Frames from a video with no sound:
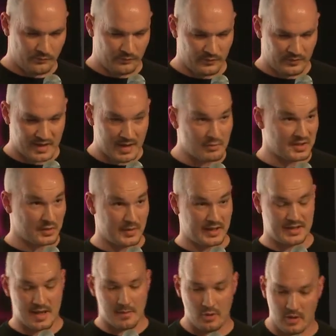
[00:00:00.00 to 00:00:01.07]
that was a
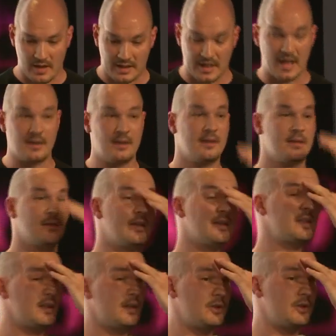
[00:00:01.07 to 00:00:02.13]
quick demo. Again, the
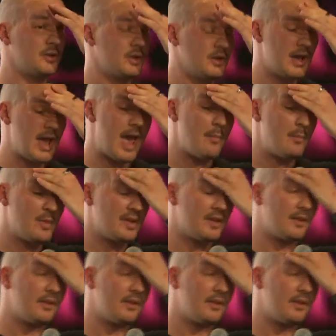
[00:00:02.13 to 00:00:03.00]
search happened